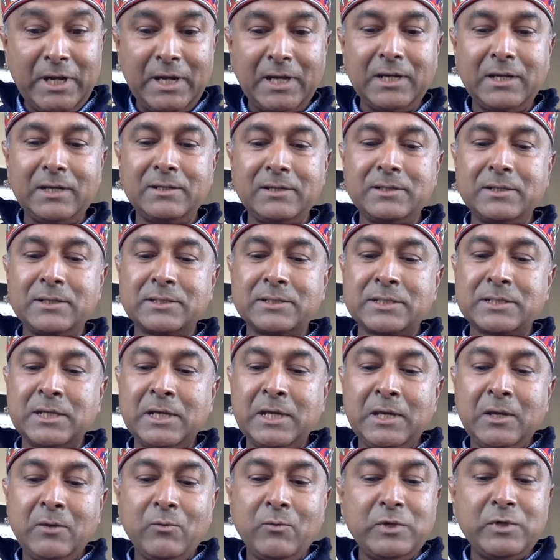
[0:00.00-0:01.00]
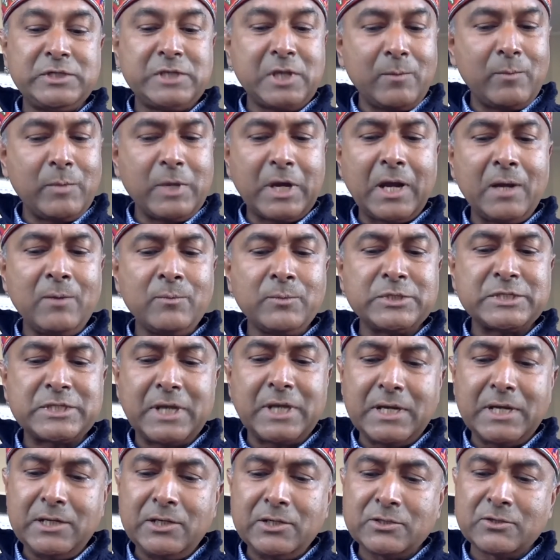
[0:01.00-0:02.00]
Islands, which have become
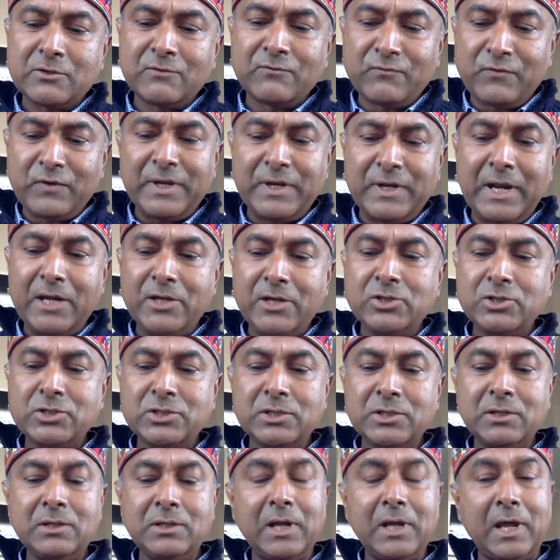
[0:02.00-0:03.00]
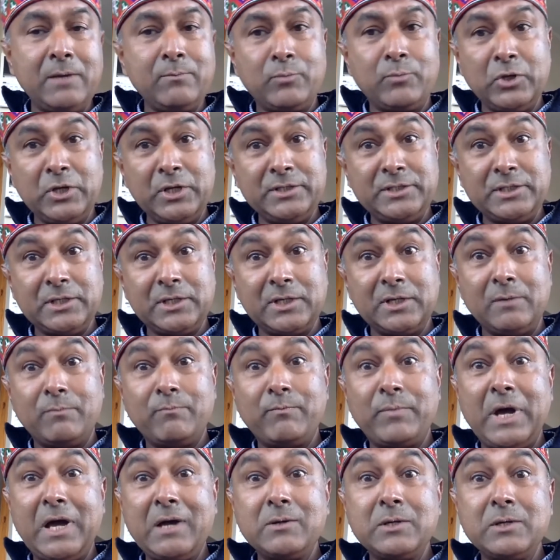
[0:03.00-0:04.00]
sites of financial and political
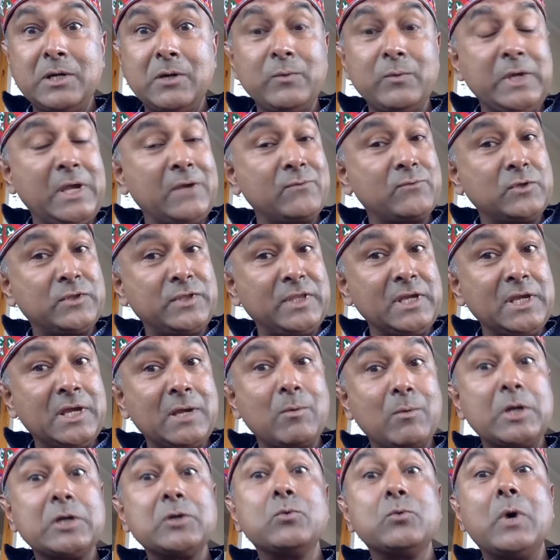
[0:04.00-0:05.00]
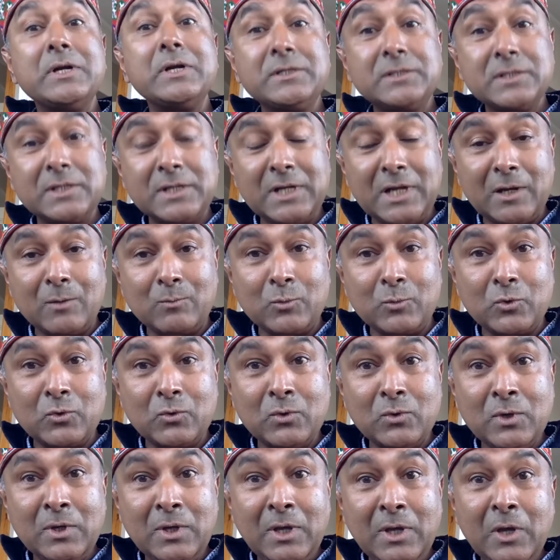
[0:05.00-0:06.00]
power. We have to think about
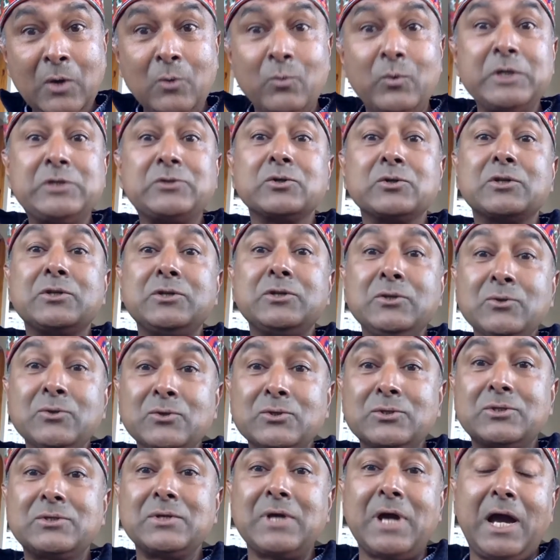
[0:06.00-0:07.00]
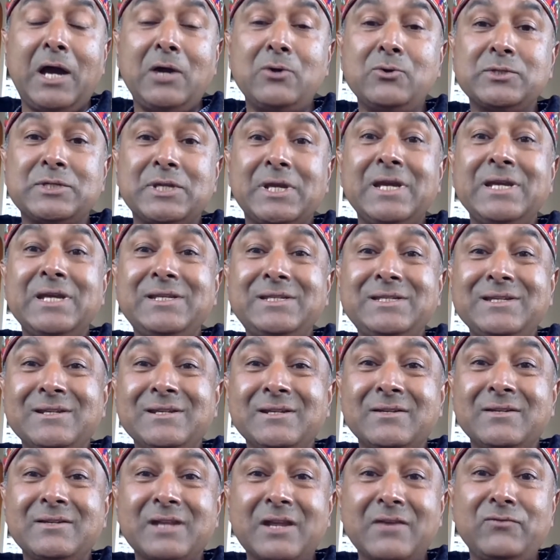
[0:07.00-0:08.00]
Guantanamo, which was used to house
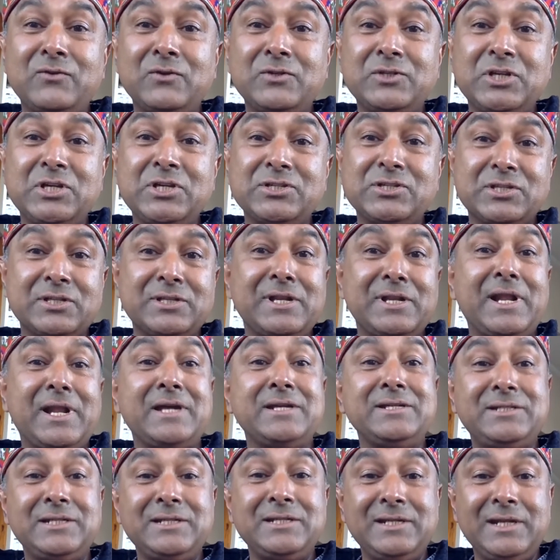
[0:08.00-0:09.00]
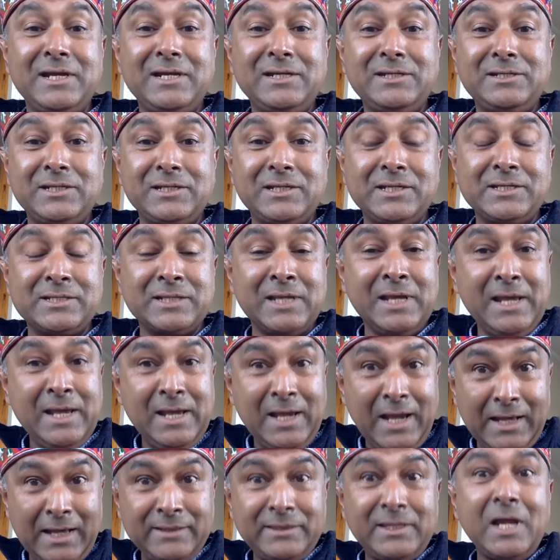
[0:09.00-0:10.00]
Haitian refugees in the 1980s,
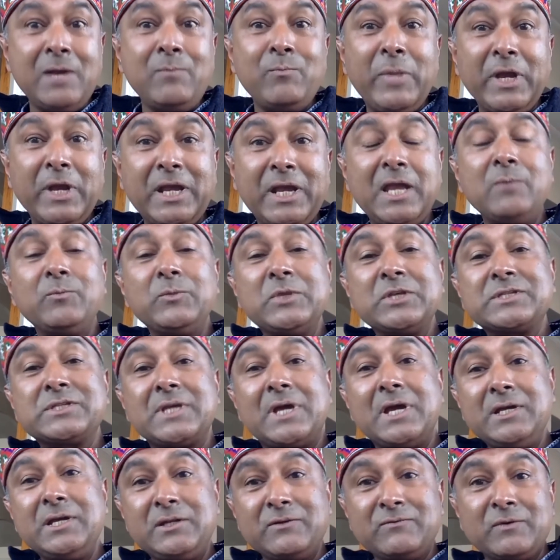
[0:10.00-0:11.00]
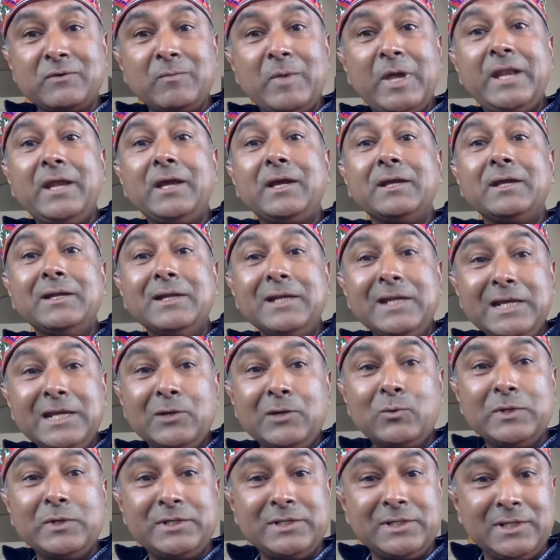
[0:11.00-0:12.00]
and then became the site of American
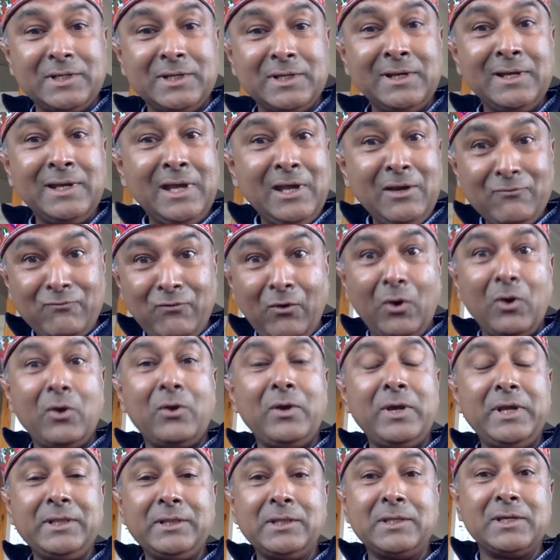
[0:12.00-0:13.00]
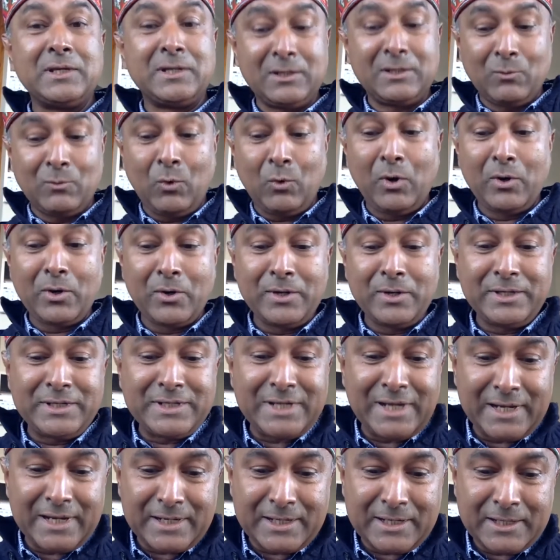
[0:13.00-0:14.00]
iniquity following the war on
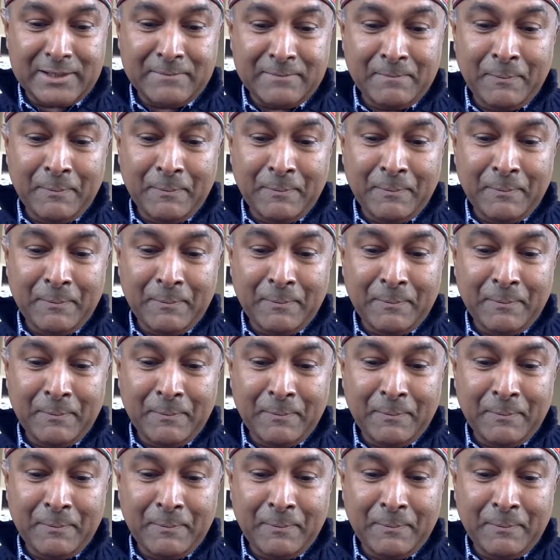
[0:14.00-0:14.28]
terror.